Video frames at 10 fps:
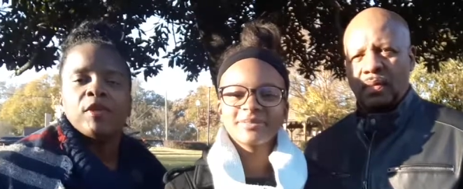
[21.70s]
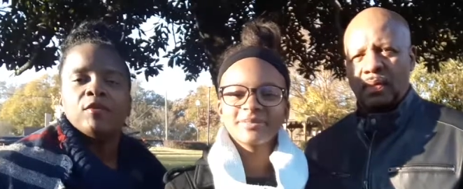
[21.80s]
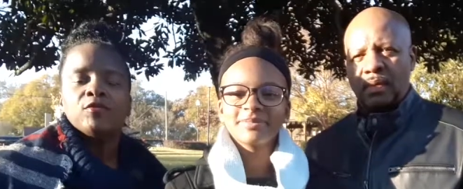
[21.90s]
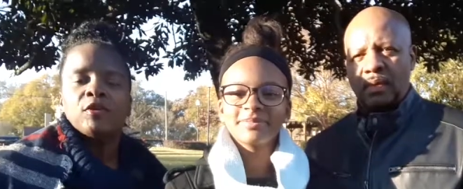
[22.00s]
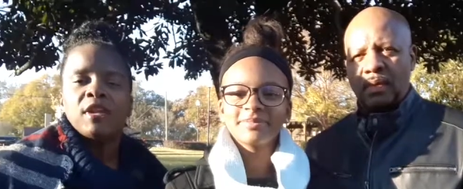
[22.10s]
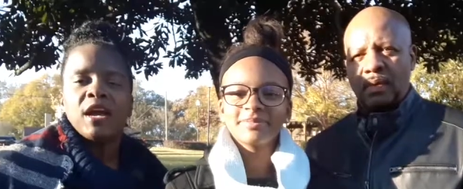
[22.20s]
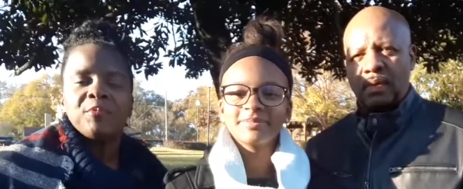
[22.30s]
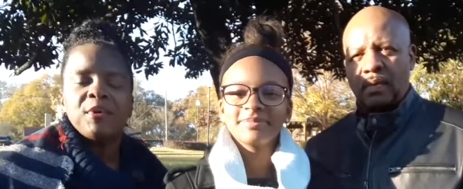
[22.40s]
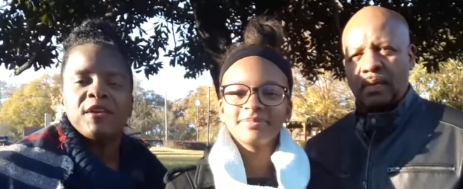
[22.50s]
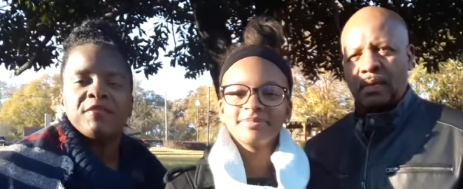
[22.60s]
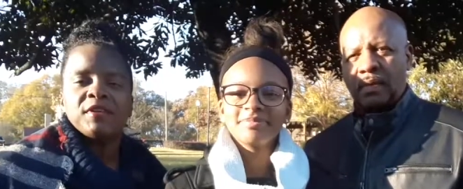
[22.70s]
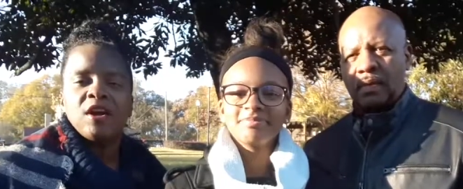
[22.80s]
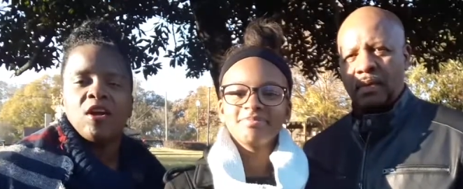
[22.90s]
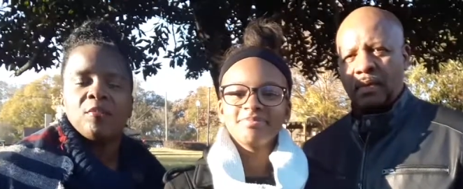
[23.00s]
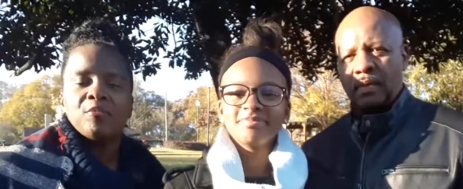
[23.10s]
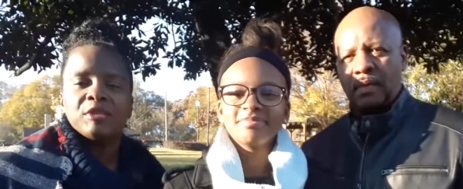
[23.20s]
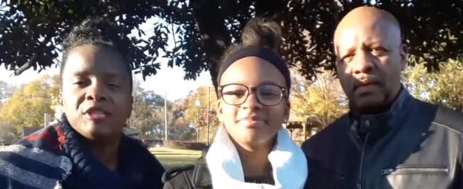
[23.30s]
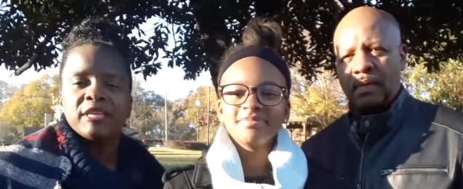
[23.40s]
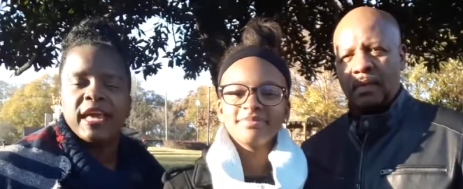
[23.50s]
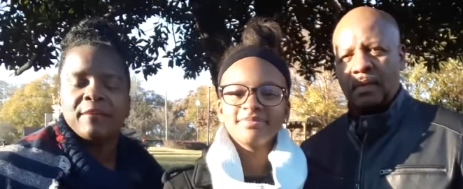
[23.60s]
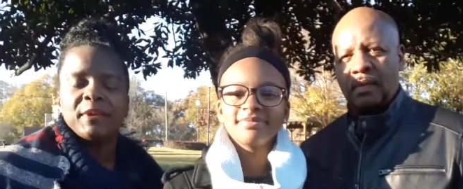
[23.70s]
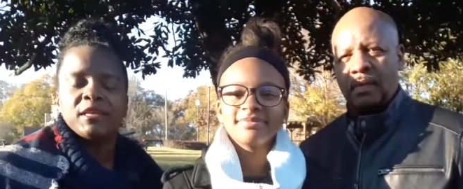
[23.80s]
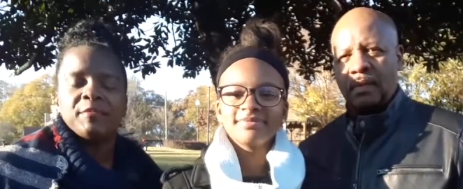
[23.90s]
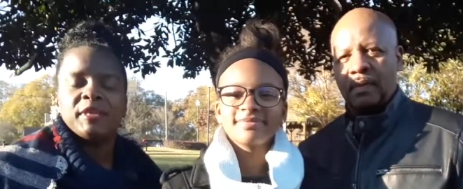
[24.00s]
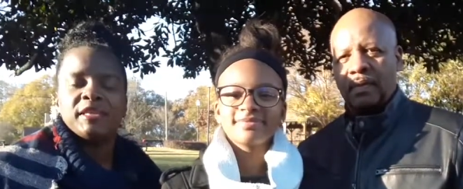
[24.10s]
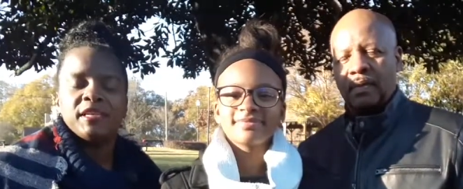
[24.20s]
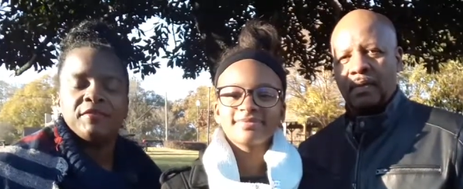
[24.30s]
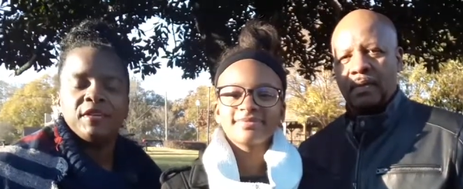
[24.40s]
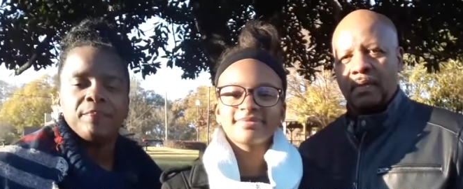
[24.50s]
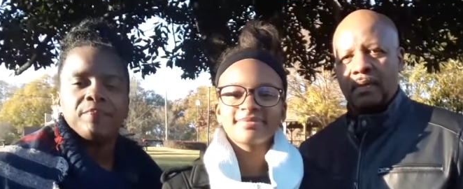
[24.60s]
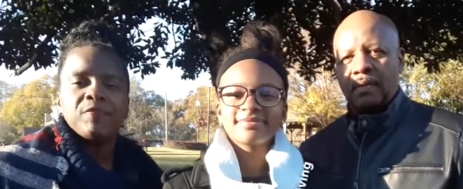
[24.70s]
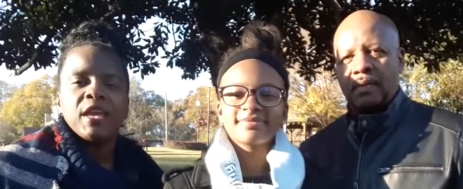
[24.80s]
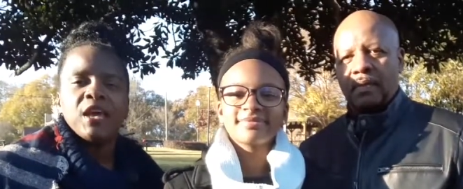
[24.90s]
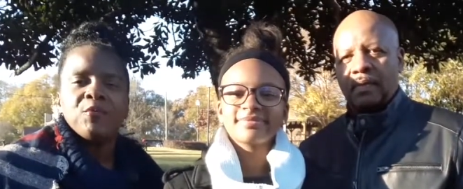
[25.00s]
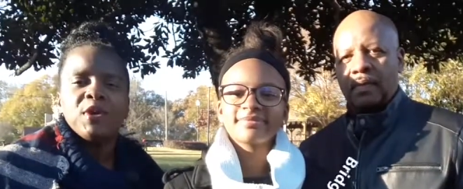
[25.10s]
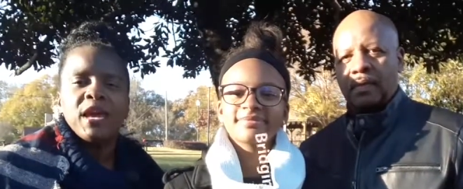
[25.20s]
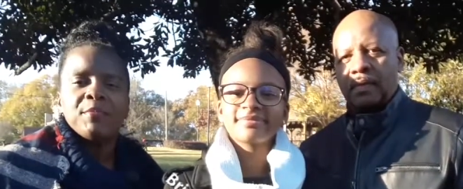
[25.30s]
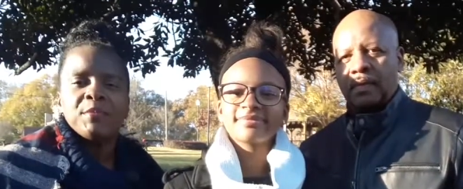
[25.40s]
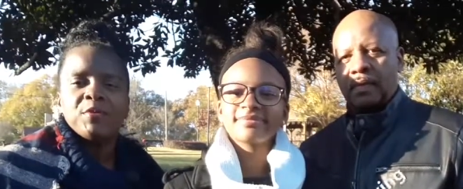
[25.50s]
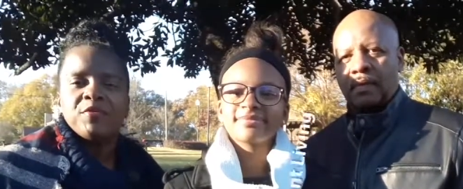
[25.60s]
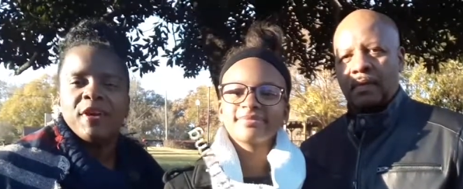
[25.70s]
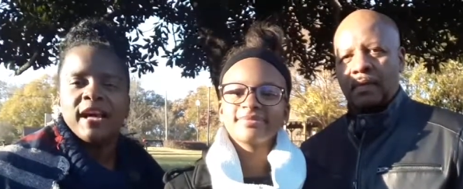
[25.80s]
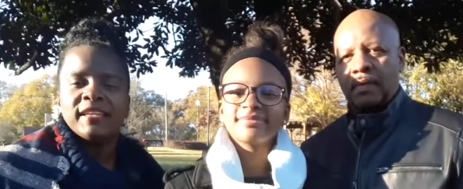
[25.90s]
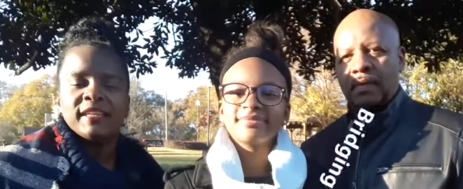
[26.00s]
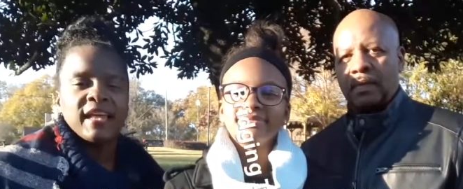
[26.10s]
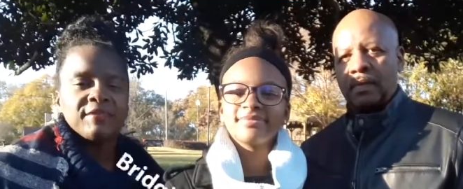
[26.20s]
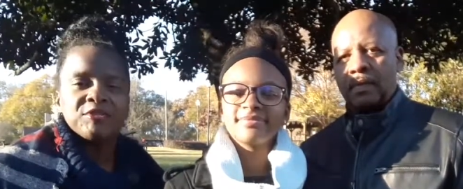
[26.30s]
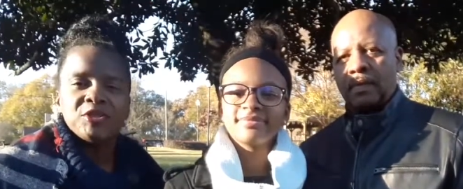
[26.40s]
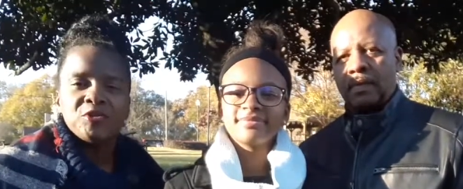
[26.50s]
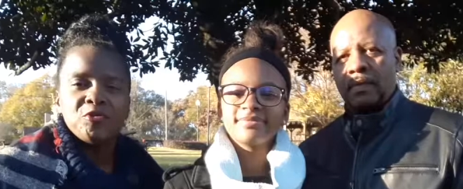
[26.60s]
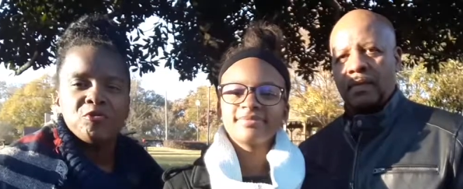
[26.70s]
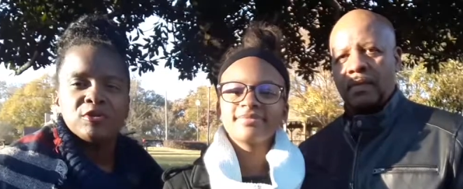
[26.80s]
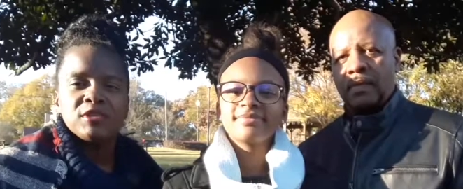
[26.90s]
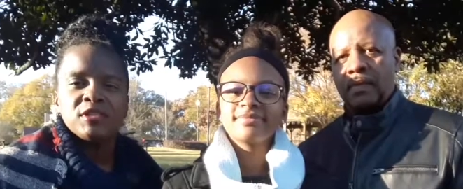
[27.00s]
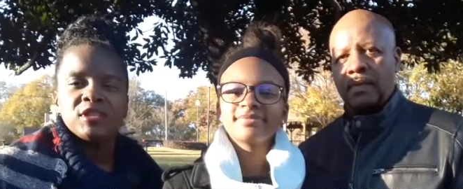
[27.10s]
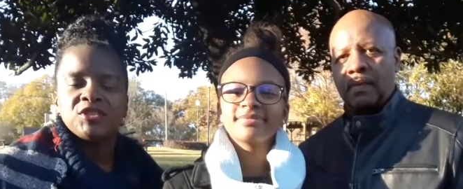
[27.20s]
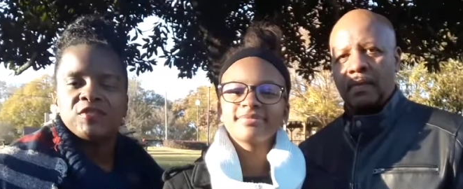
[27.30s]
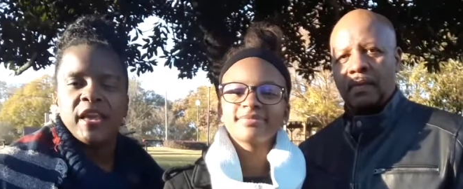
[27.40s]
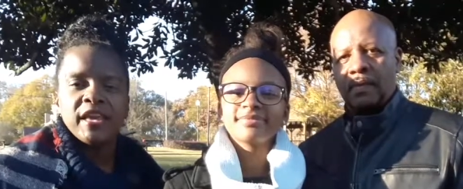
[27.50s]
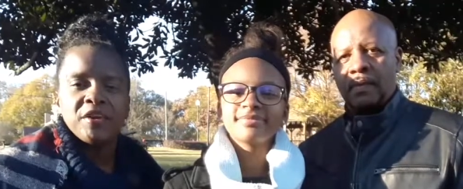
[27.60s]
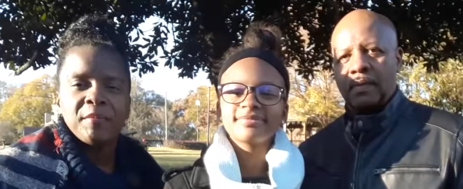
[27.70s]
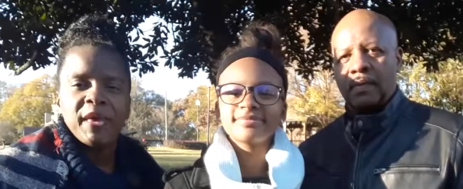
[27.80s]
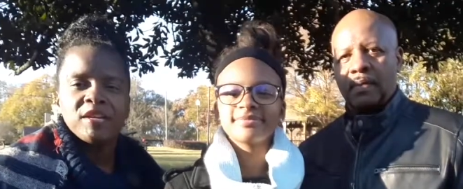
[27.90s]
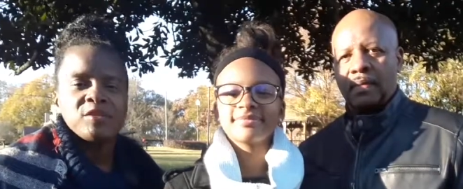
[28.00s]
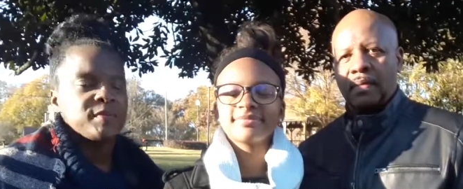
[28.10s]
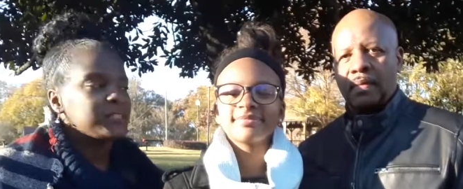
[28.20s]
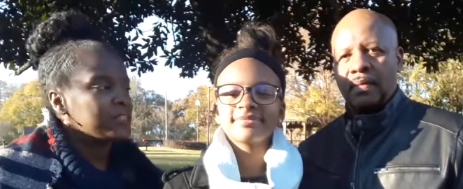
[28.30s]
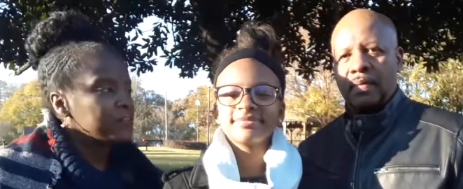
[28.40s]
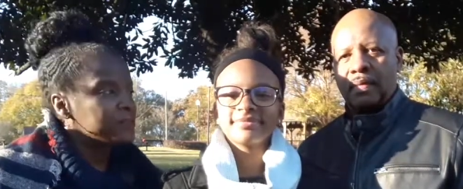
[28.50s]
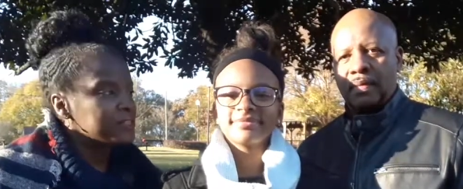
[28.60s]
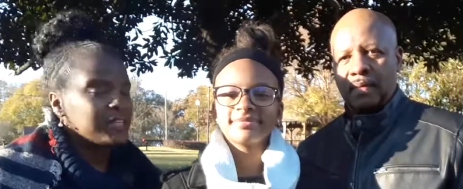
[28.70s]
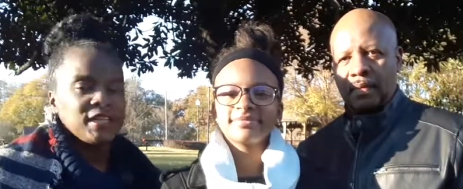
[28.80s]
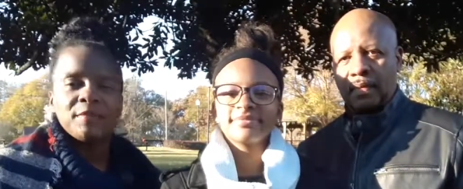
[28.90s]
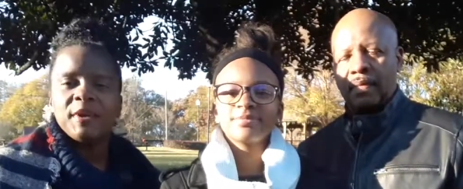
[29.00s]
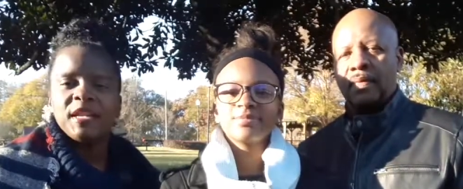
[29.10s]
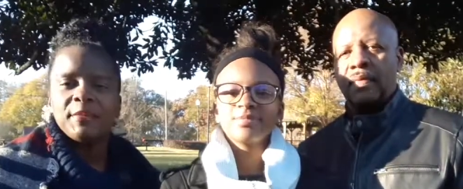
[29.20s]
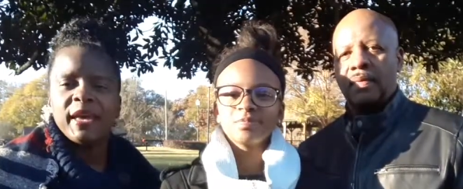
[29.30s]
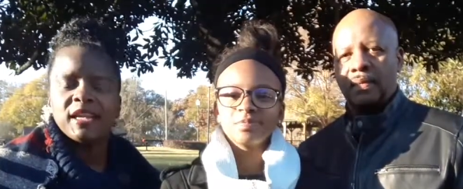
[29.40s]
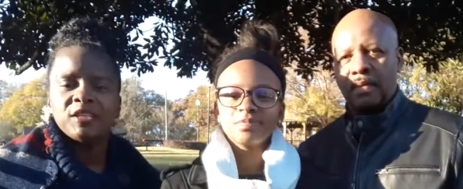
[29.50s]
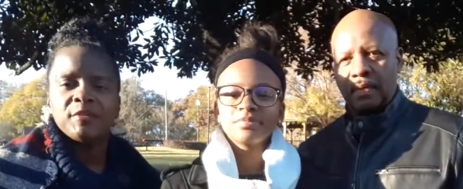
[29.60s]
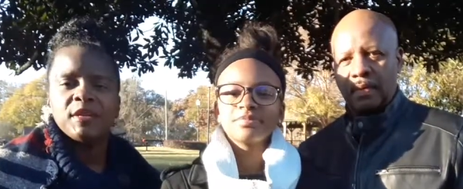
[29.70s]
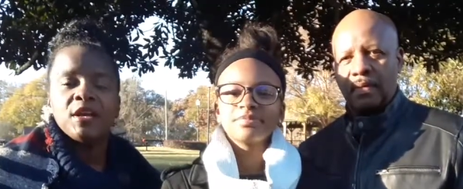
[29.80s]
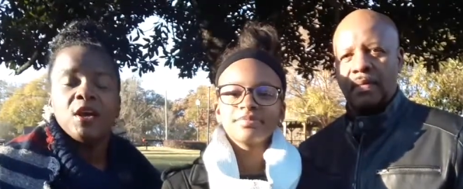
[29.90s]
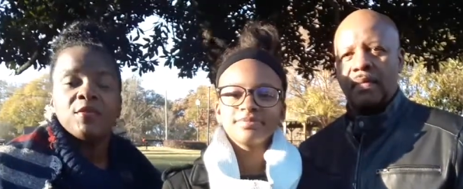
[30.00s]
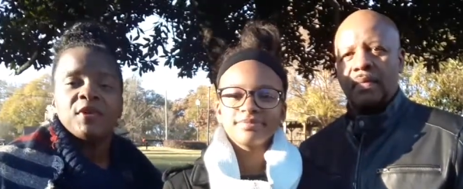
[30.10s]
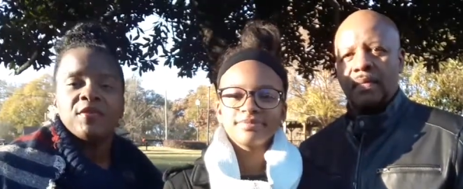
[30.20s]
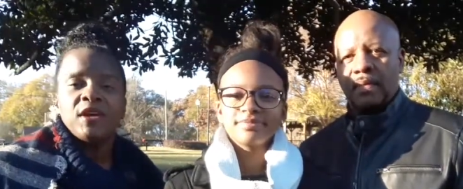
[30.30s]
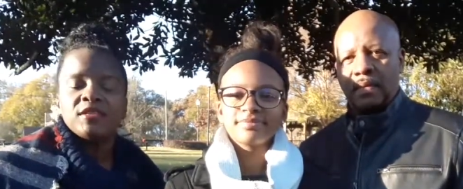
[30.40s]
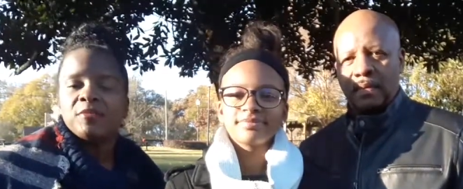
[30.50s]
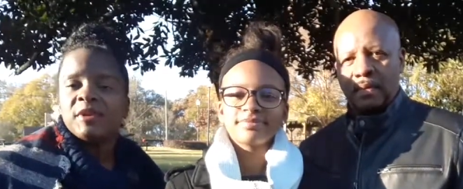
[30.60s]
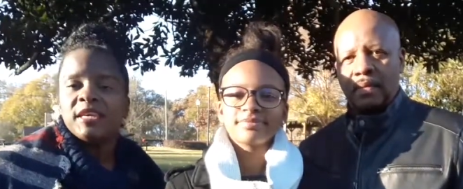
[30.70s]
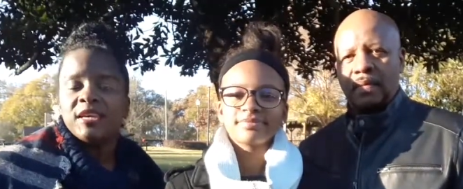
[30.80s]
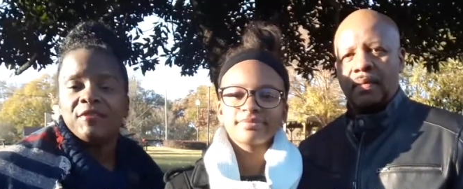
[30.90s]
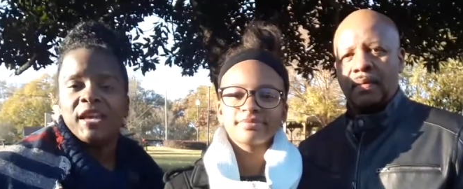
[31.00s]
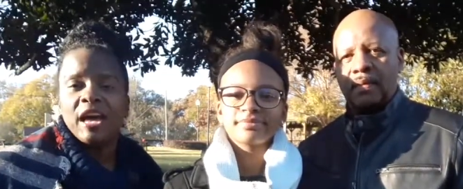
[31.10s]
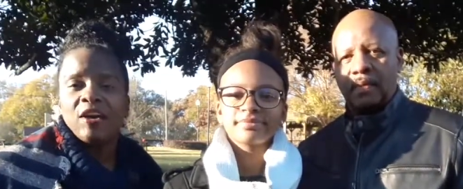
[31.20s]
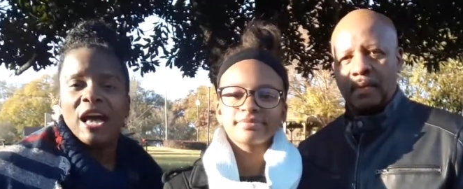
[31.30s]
Speaker 1: through a nonprofit called Bridging the Gap Independent Living. And we have been providing life skill courses such as anger management, self esteem, money management. We have also been giving out